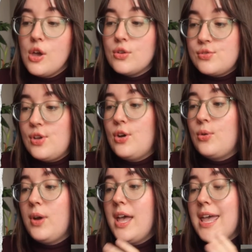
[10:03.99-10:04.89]

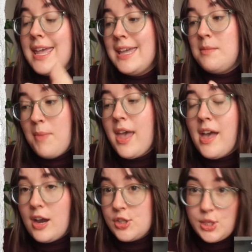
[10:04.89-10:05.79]
So in May, I
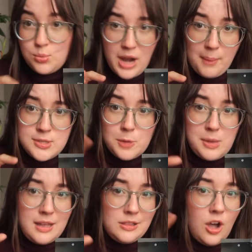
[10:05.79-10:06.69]
actually wrapped up
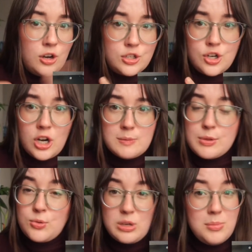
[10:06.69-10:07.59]
a long-term
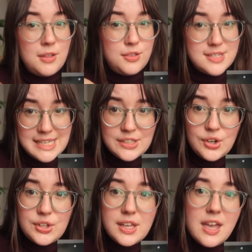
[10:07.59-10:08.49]
3-month
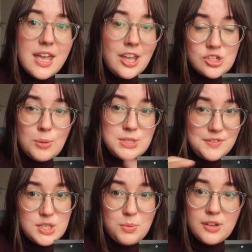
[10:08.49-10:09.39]
deal in terms of
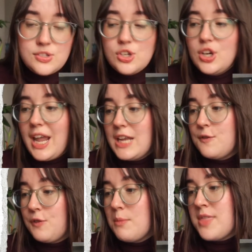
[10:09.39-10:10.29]
a sponsor. And
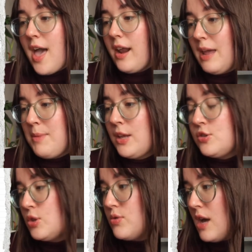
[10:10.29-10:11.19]
from that, I made
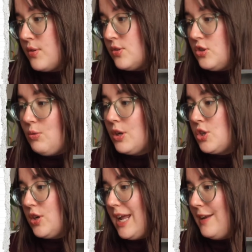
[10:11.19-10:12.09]

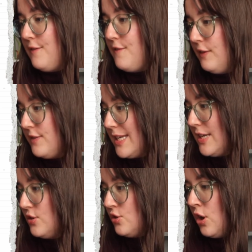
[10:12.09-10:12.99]

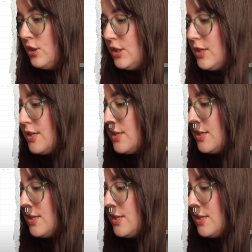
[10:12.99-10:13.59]
$2,250.